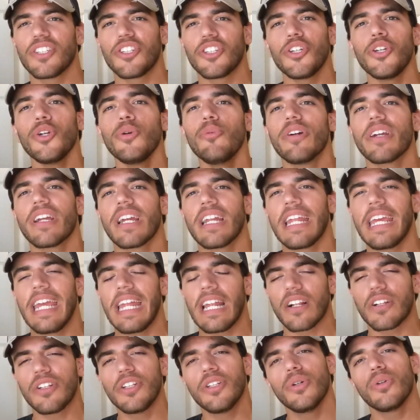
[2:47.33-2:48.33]
2, we're going to
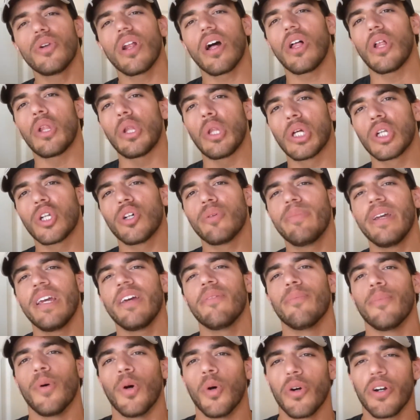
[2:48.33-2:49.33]
include a little
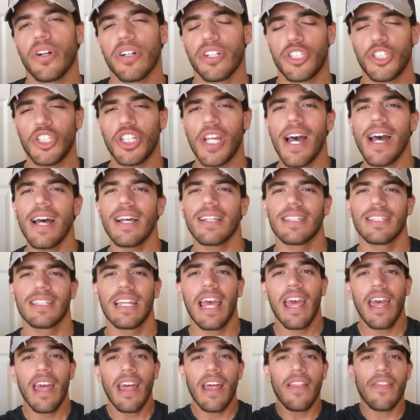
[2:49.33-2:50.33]
bit more chest.
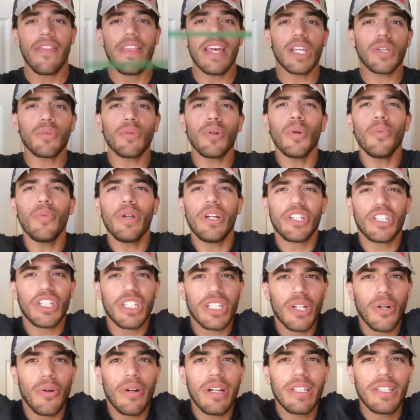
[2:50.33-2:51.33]
This one, we are
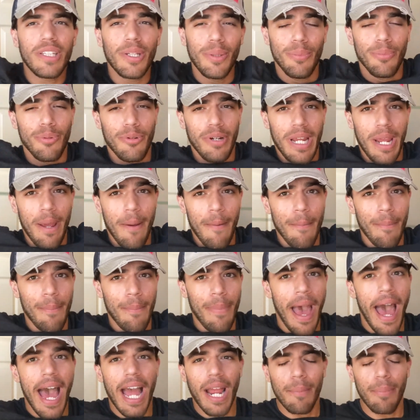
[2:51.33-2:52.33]
just going to bring it
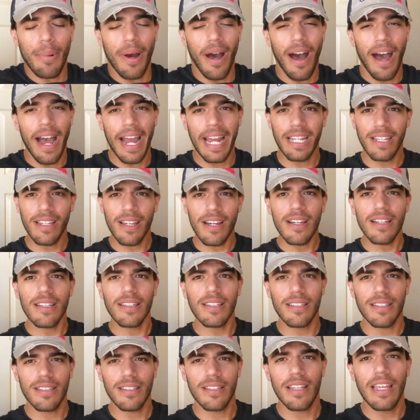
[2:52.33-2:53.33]
back behind
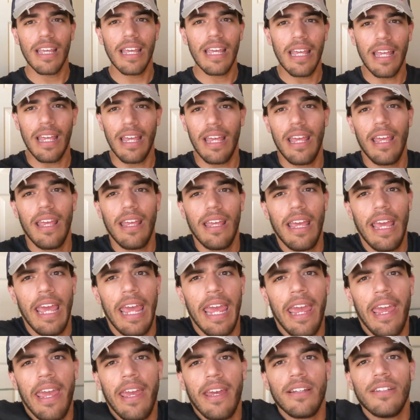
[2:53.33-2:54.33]
us
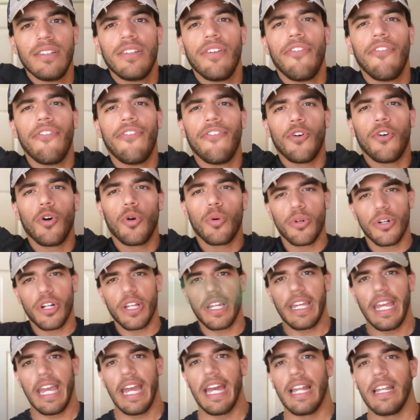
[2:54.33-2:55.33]
and forward
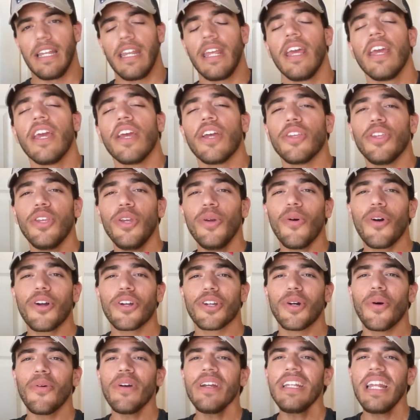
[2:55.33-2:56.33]
again. You are
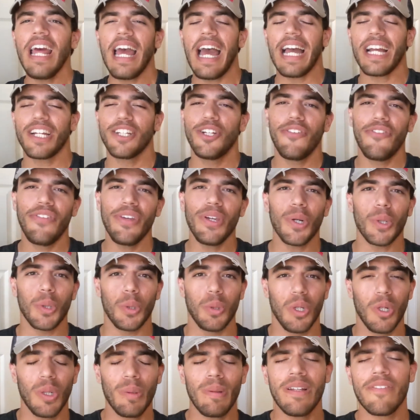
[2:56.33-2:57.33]
going to actually feel a
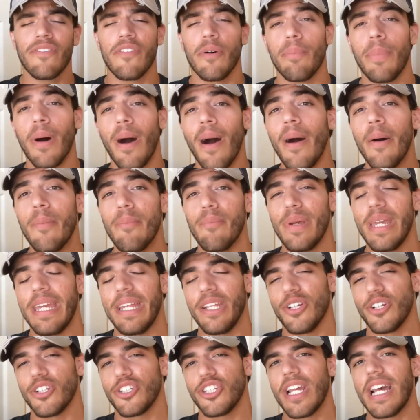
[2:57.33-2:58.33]
little bit of a pump
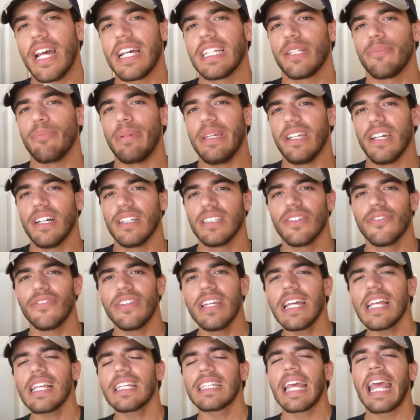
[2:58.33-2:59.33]
in your chest because of
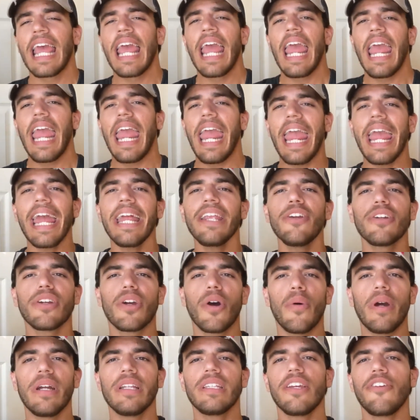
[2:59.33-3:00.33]
this, and you're
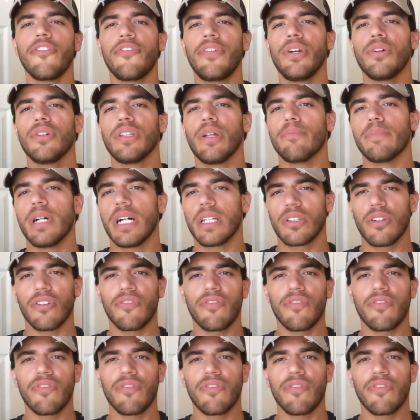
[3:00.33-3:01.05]
going to feel the muscle